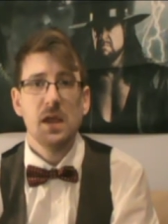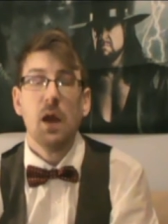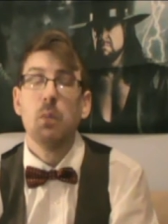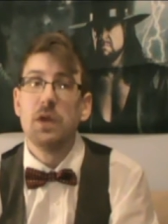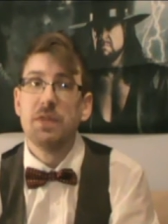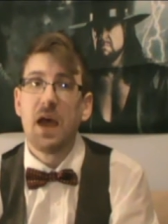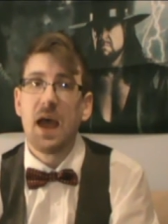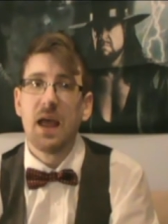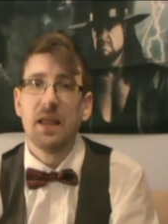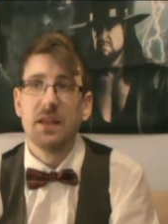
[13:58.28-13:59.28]
And with
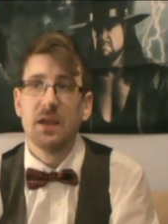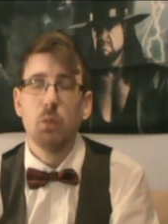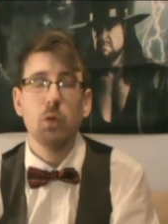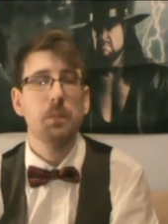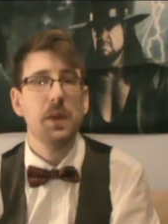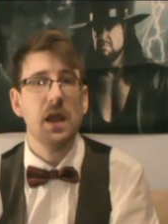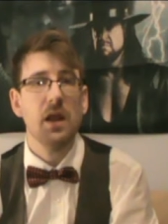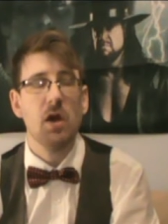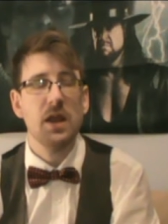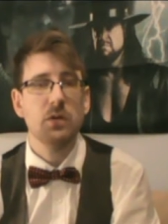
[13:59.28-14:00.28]
that, that would be an
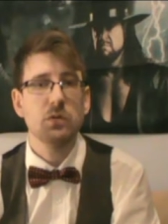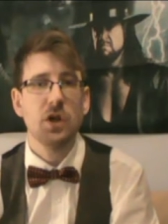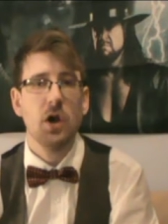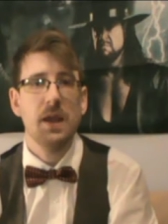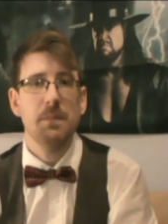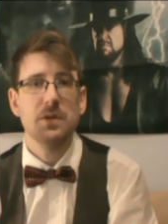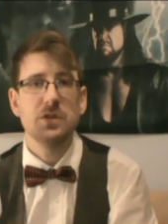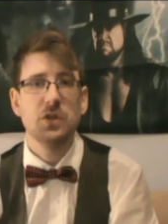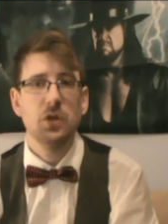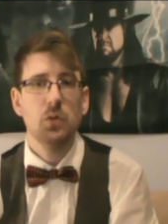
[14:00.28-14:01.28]
ideal time
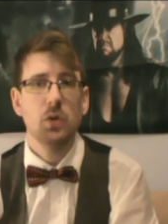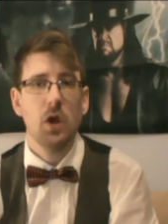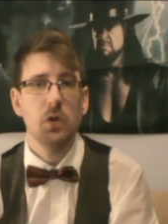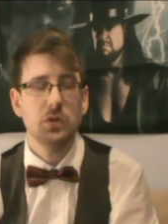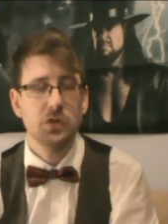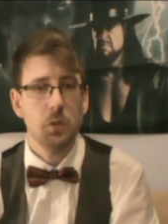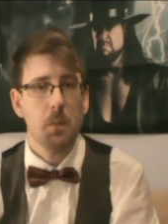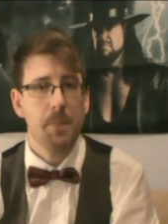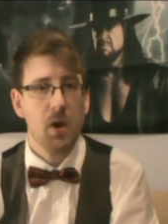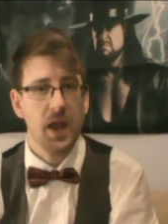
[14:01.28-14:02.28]
to go to
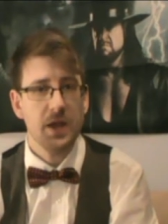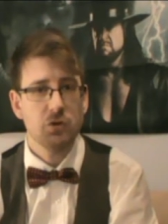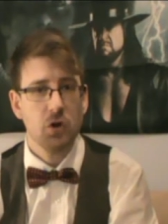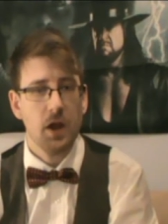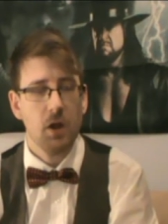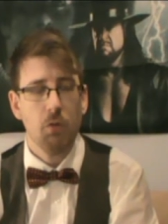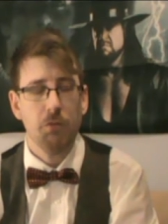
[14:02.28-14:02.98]
Buy, Try or